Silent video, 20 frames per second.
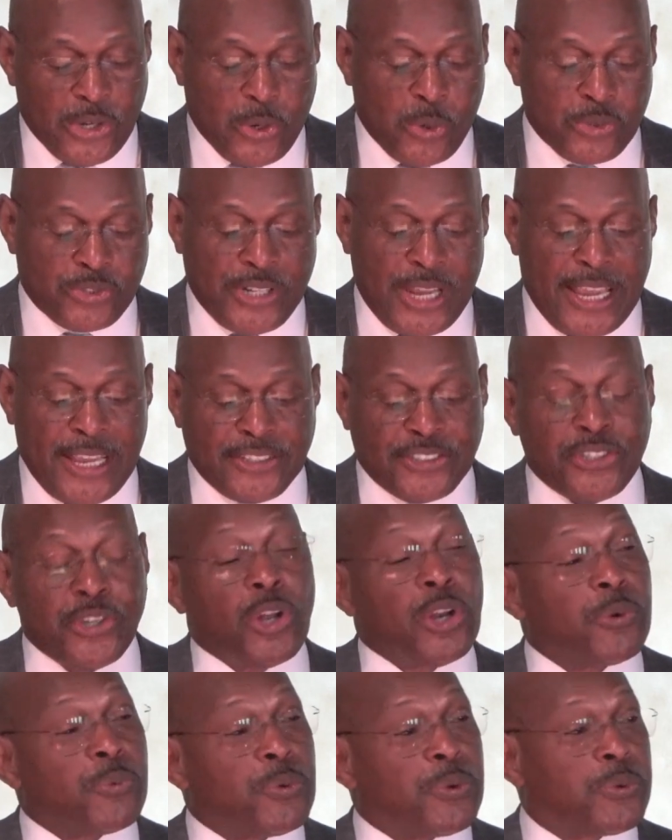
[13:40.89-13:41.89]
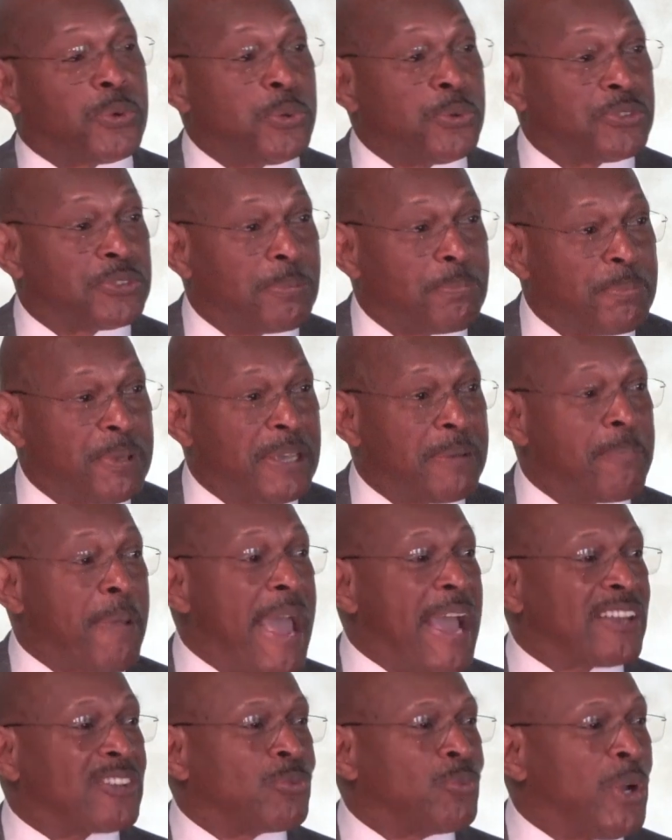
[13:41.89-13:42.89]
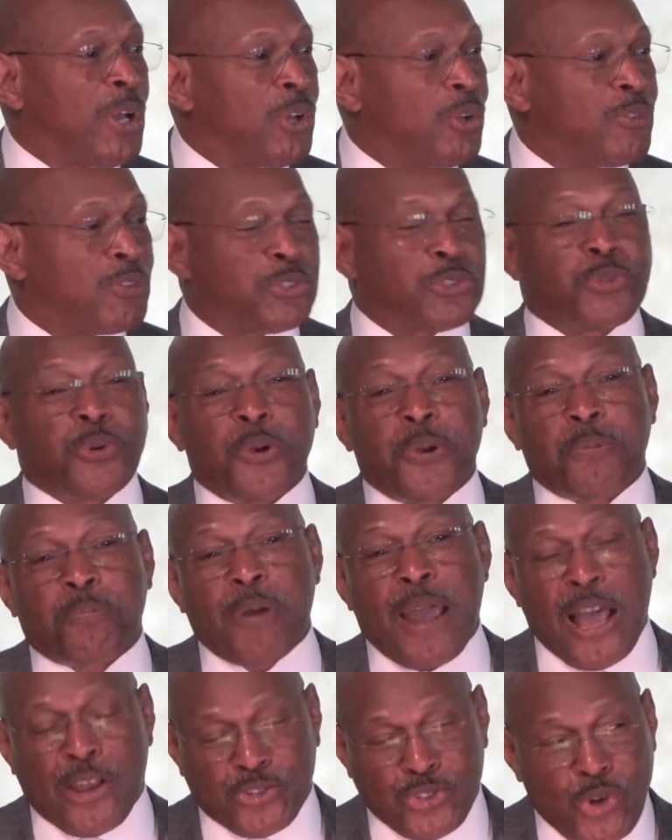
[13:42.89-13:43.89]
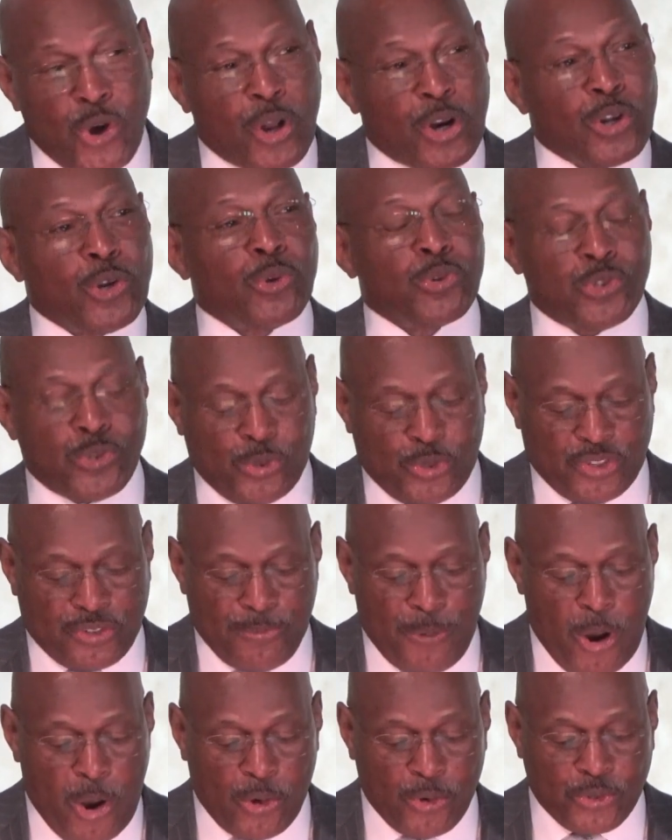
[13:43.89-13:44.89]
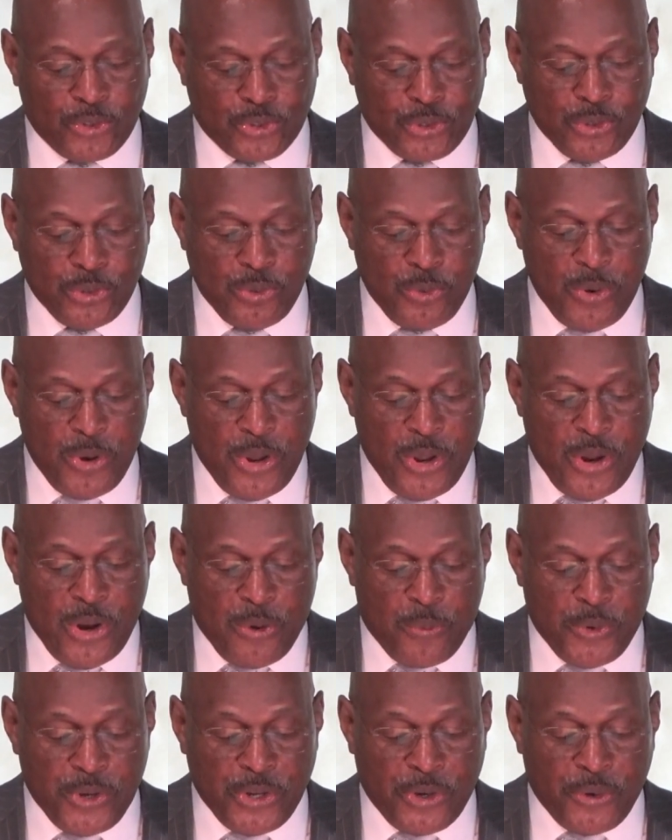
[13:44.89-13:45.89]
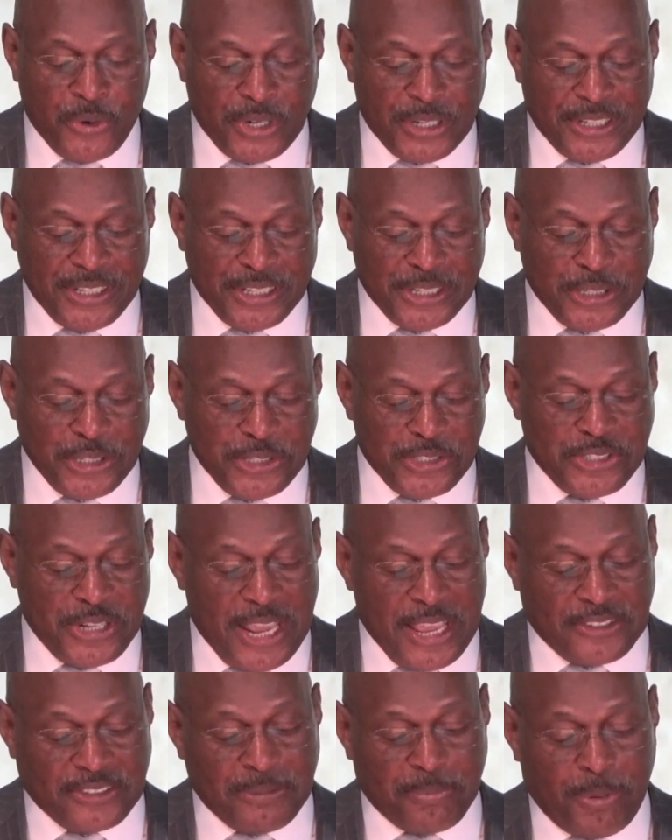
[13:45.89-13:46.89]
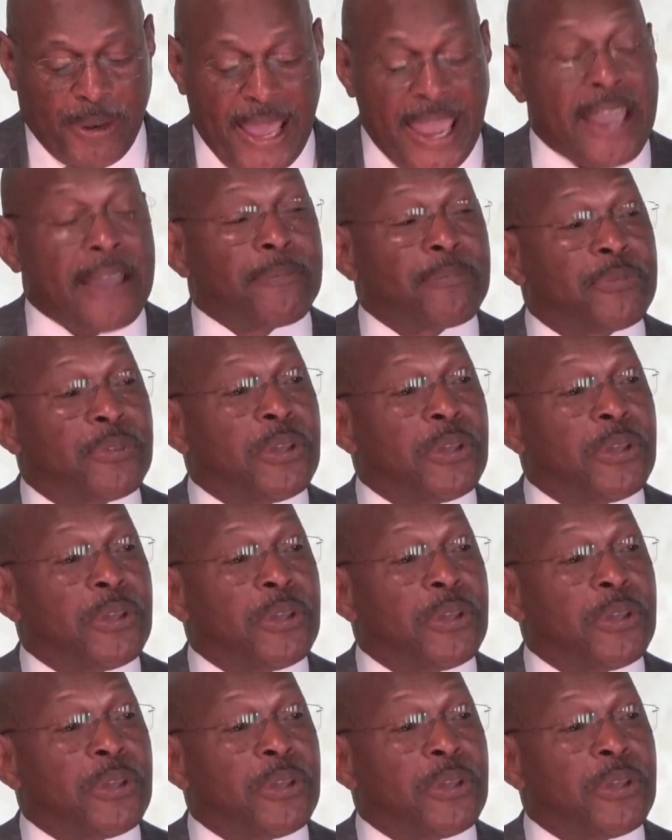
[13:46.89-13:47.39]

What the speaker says: Coach Hayes, he only recruits the big backs, well over 200 pounds. You ought to go to a smaller school where you're going to get a good chance to play.